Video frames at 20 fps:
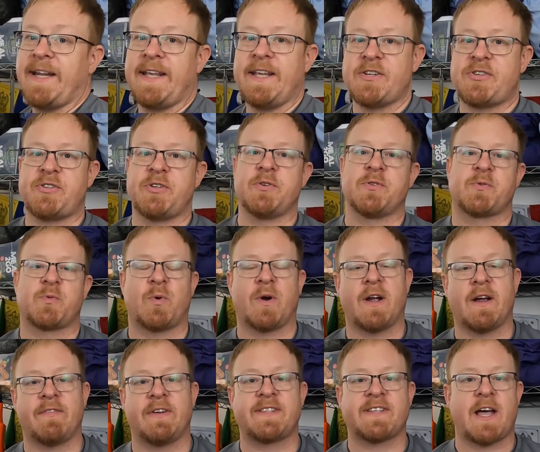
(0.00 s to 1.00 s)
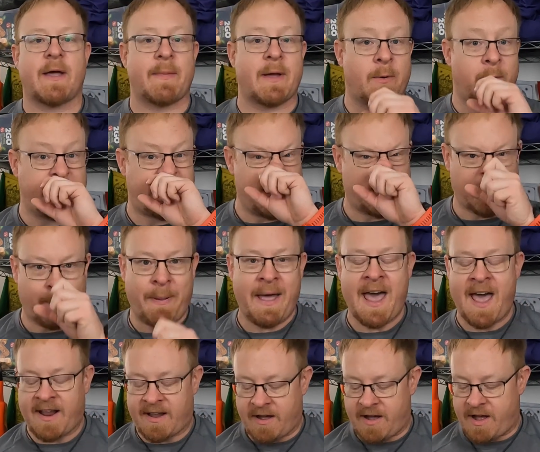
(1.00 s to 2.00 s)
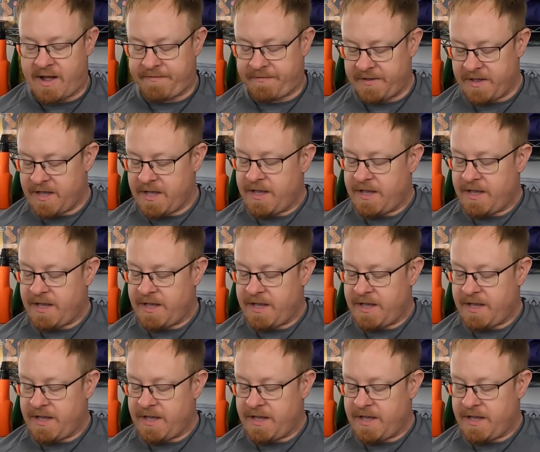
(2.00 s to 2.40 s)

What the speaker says: issues where every time I would take the pack off,